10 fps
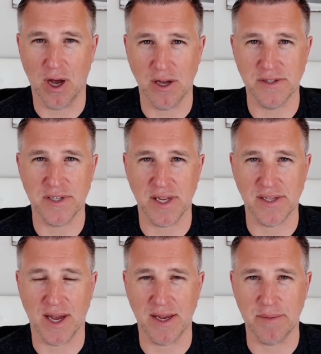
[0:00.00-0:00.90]
onset
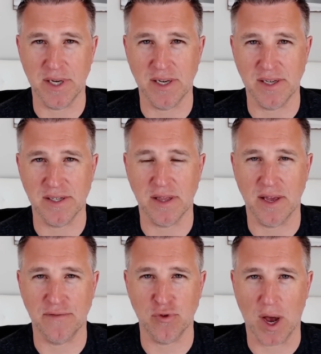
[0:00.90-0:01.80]
diabetes, and
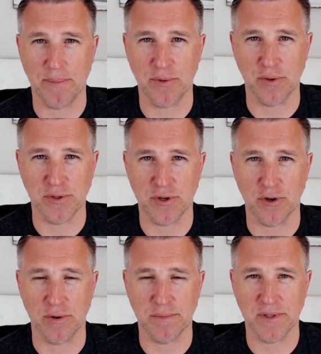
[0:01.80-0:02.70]
they've dropped those
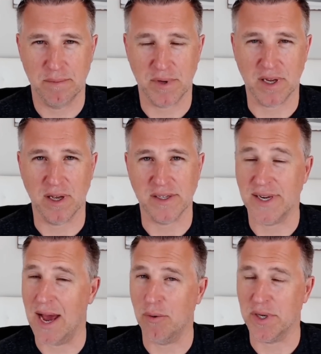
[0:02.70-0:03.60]
terms because
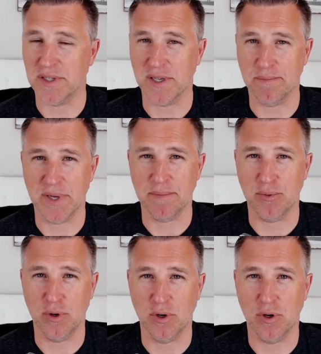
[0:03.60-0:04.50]
now we see
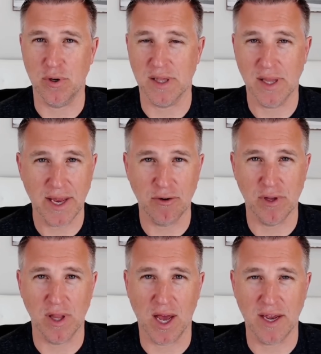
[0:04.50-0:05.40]
people later
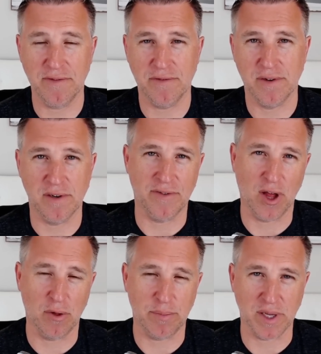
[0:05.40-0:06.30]
in life
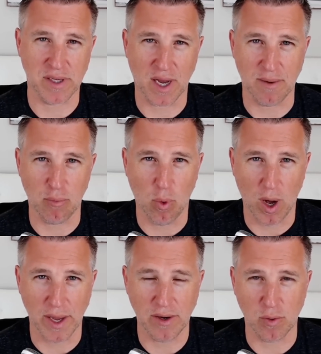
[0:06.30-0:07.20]
developing type
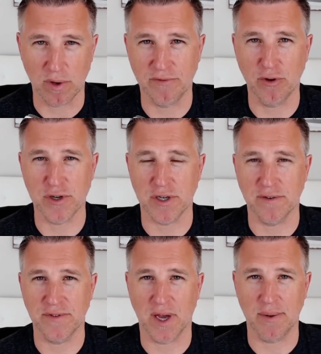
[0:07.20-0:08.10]
1 or a version
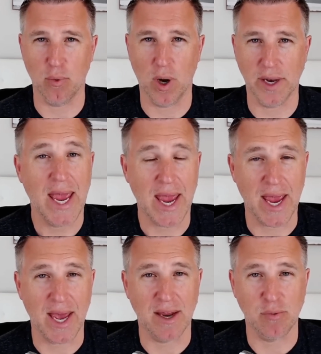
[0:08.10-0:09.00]
of type 1,
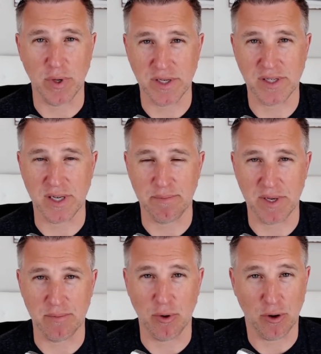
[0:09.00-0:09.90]
and we see
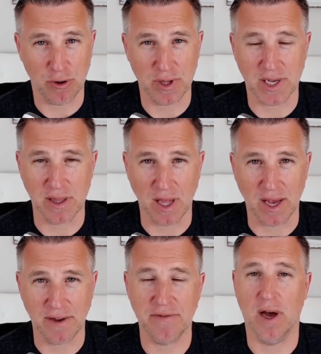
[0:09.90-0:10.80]
people early in
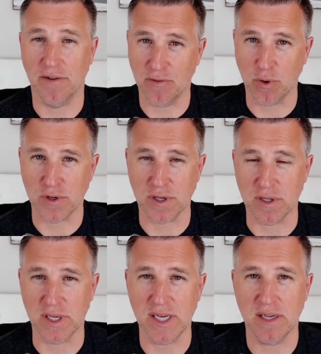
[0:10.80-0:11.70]
life,
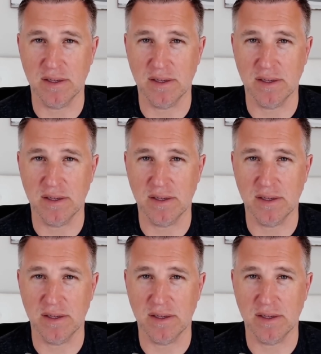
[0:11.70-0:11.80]
unfortunately,